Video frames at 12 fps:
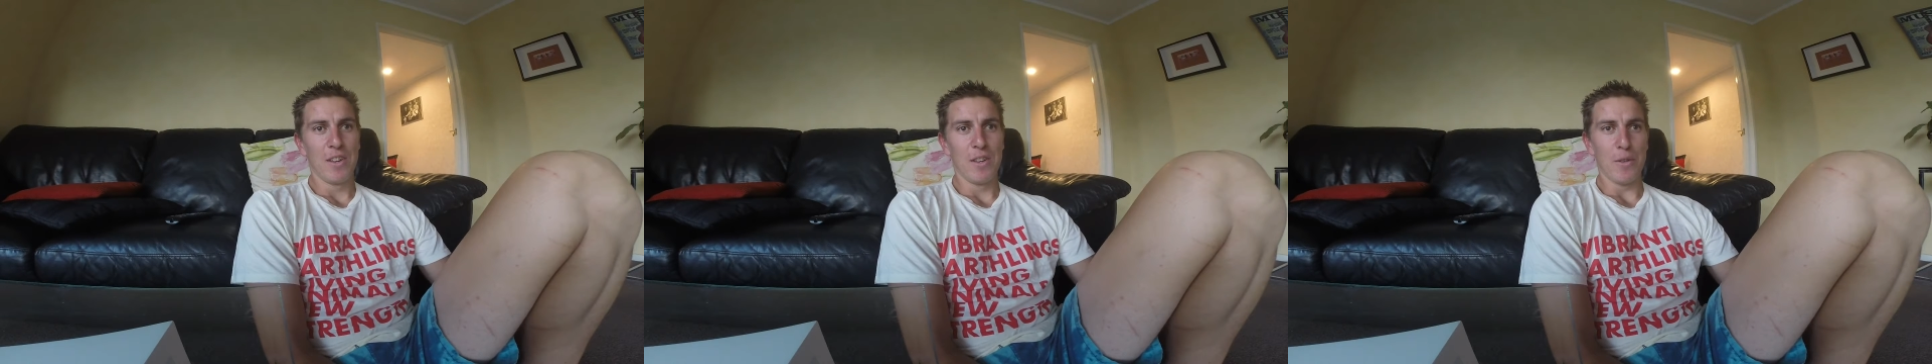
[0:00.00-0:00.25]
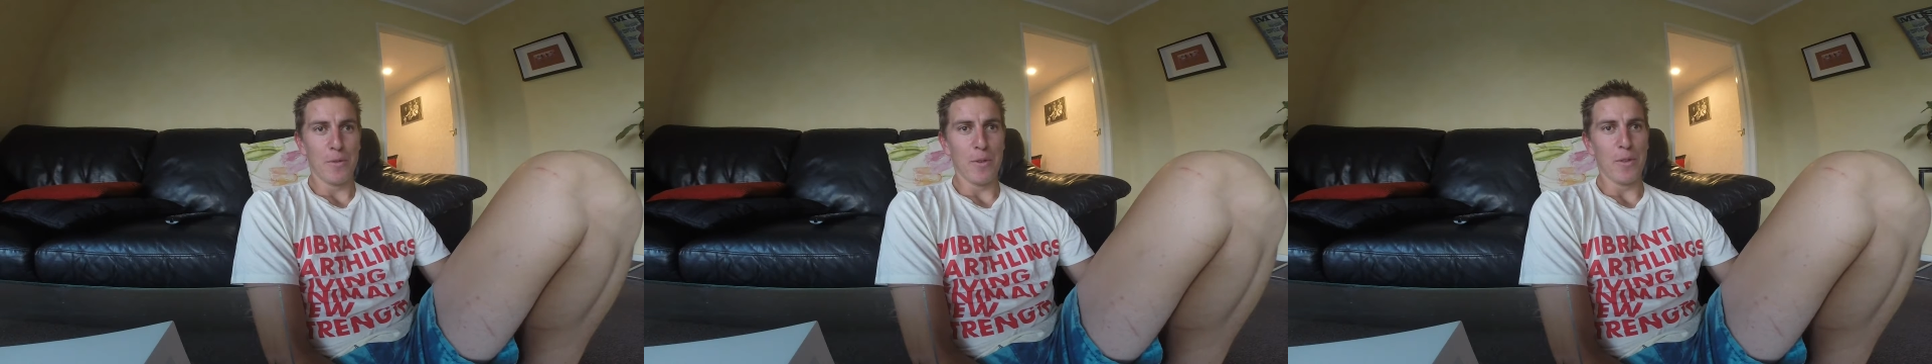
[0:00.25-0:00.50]

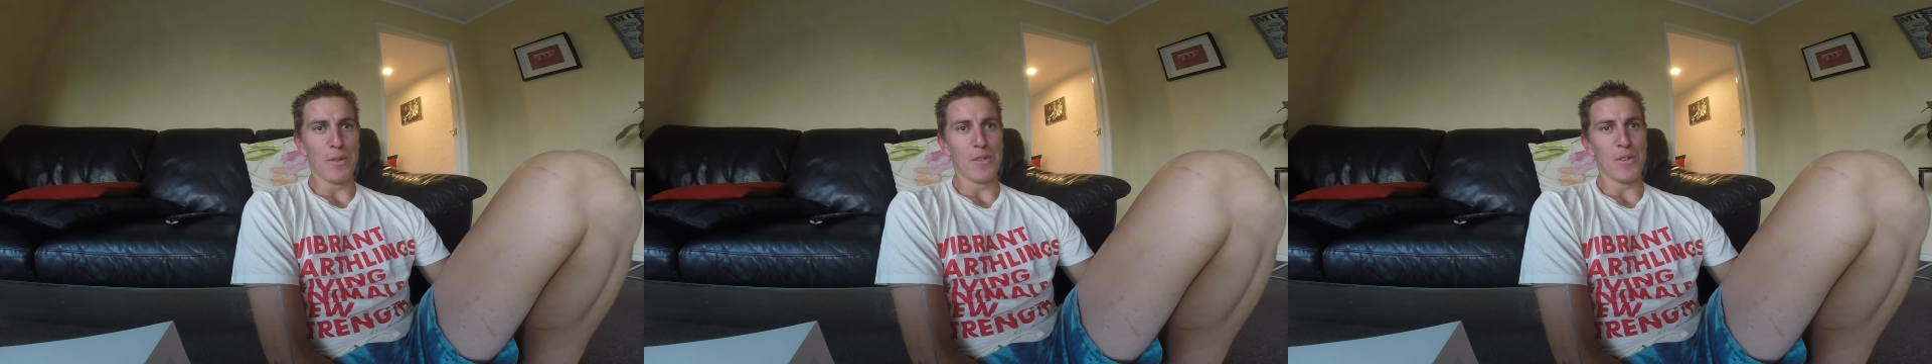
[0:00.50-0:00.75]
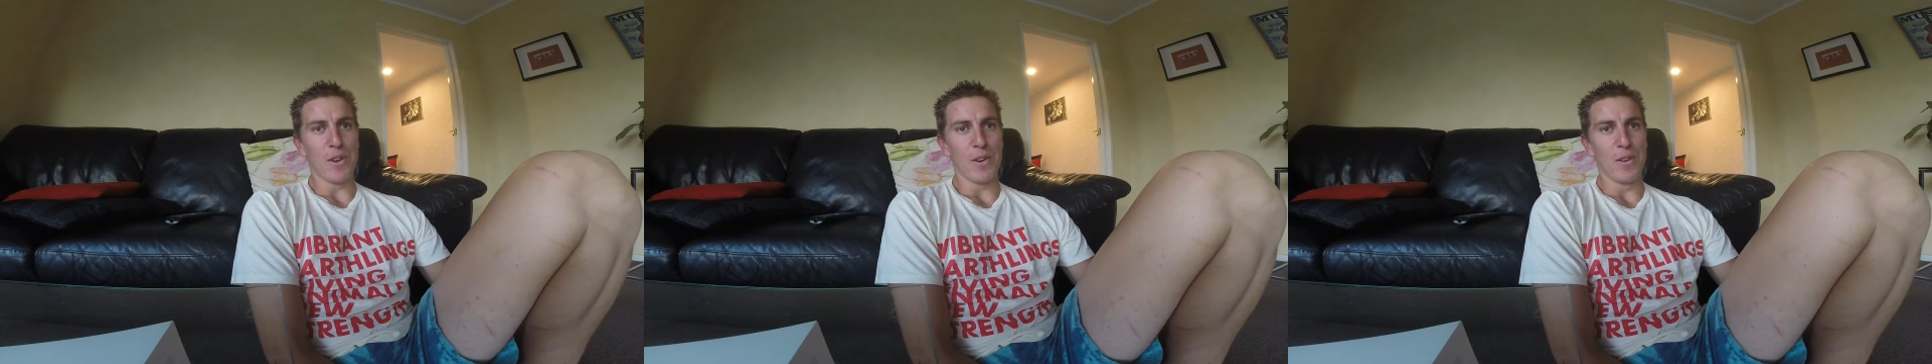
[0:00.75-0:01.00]
you'll feel the
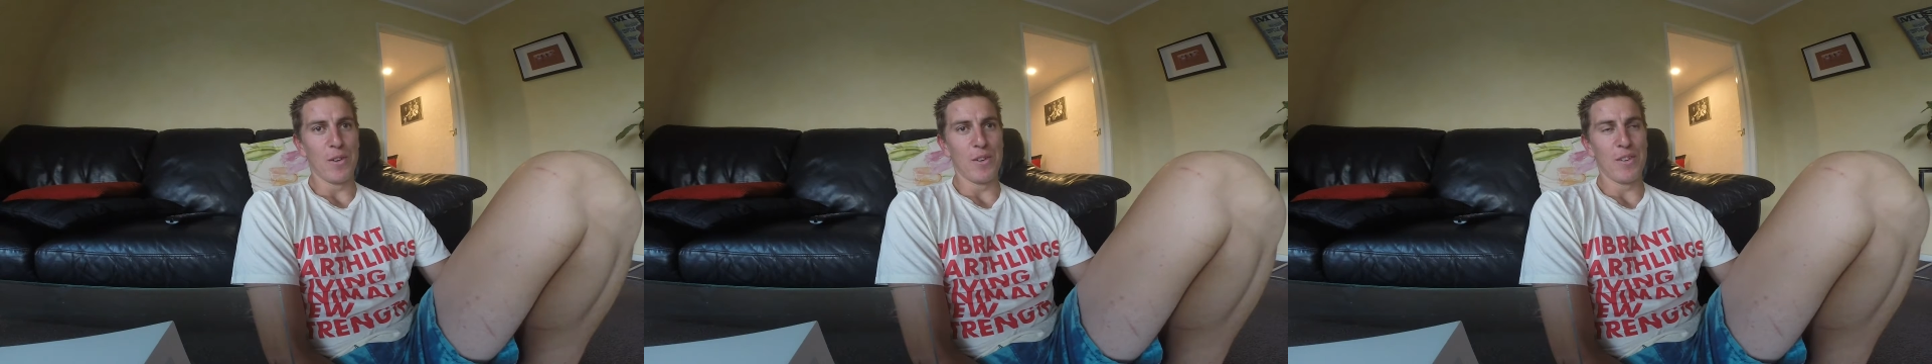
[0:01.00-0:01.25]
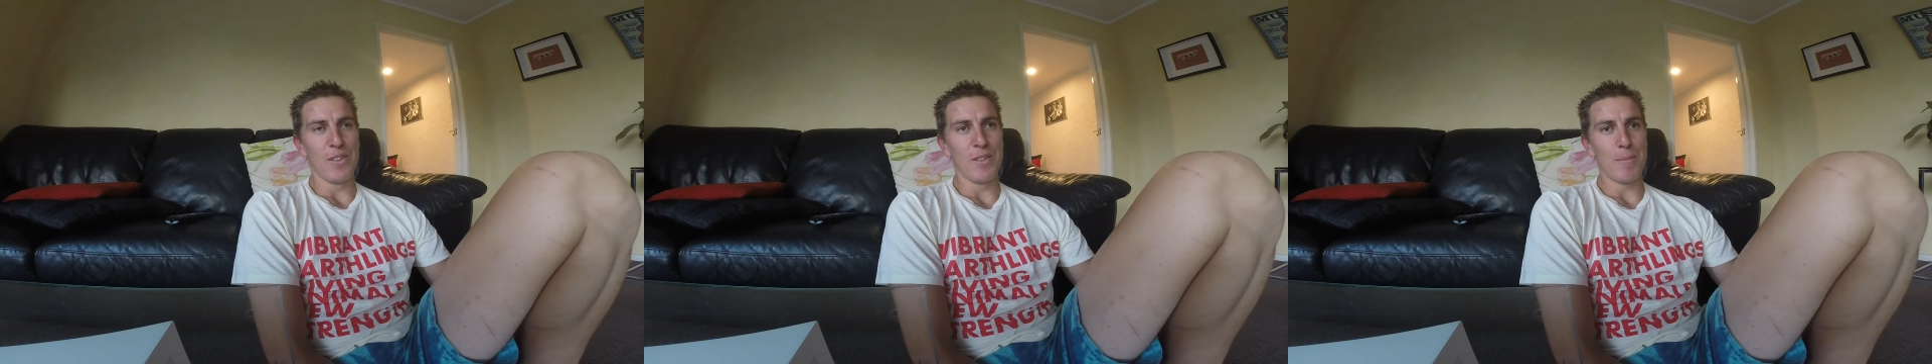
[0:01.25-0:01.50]
struggle.
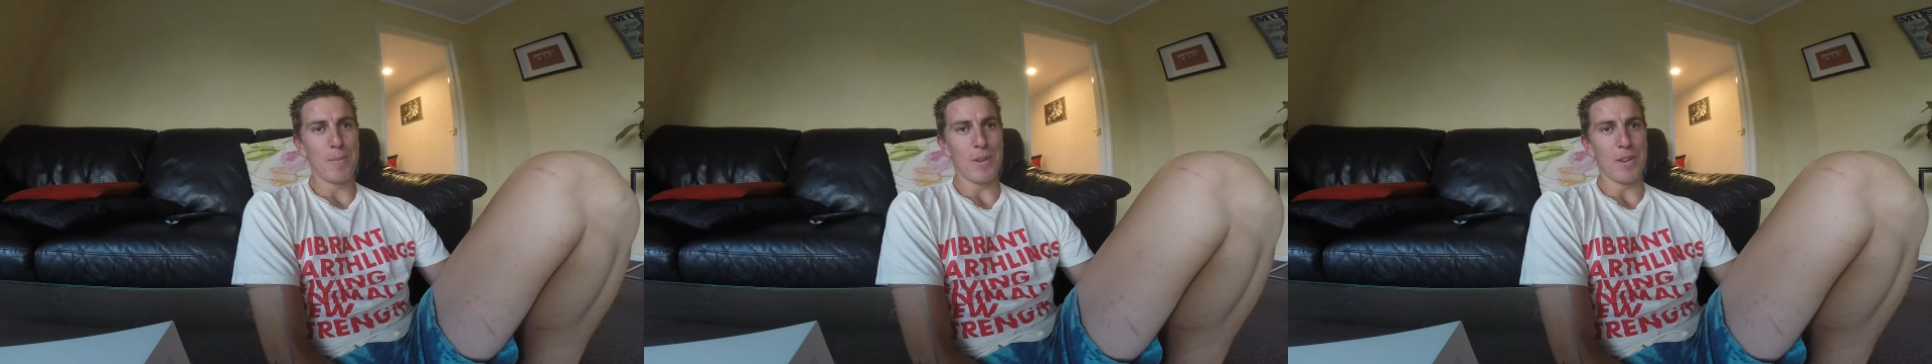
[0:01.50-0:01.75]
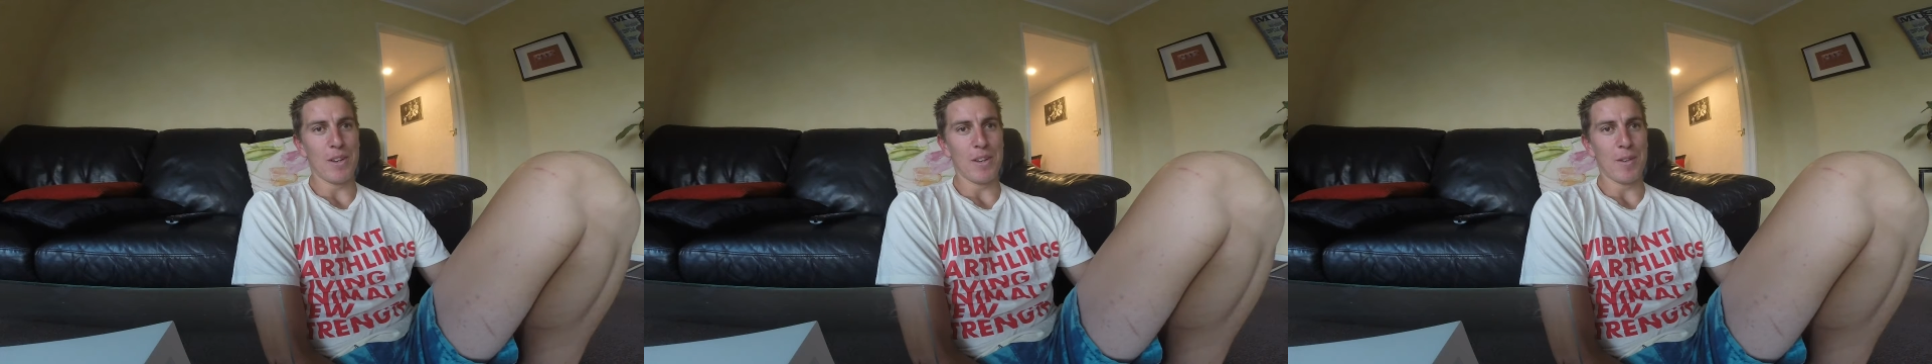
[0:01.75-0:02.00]

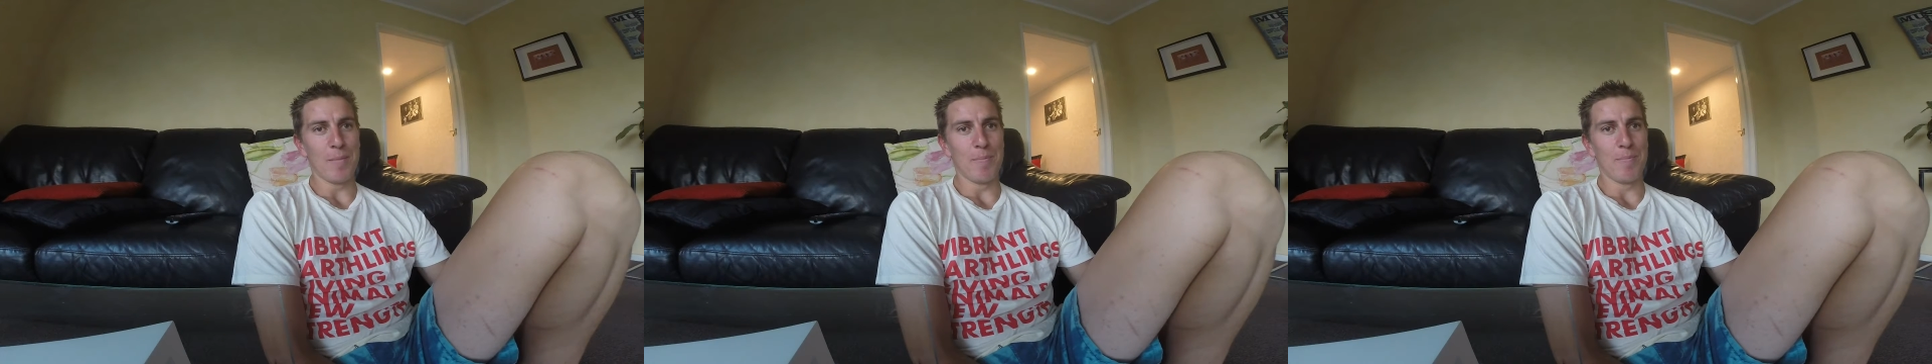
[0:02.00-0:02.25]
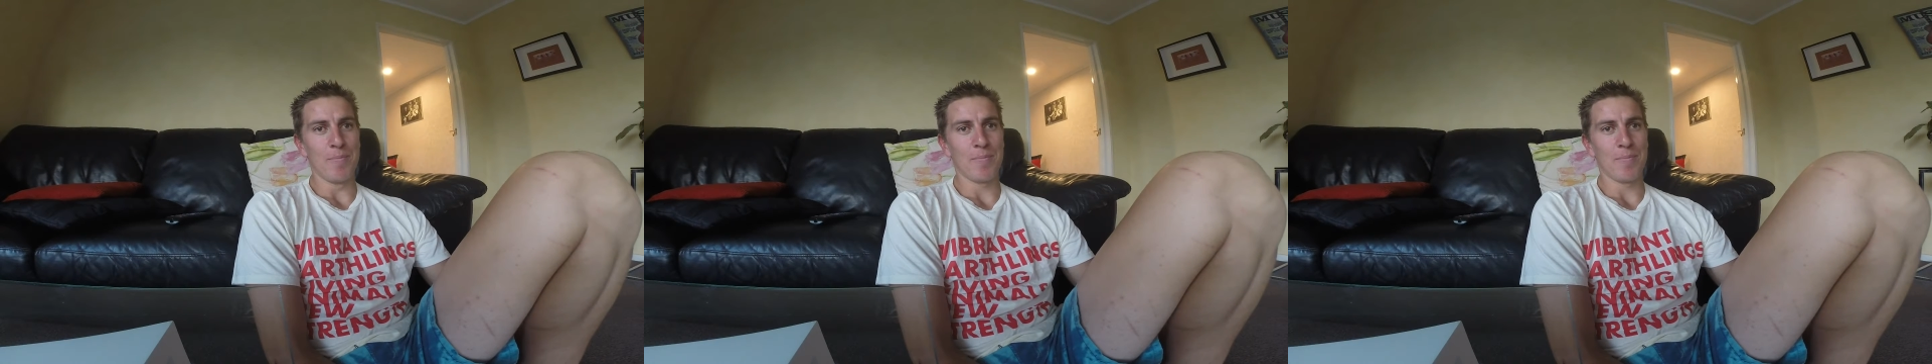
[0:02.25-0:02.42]
But um,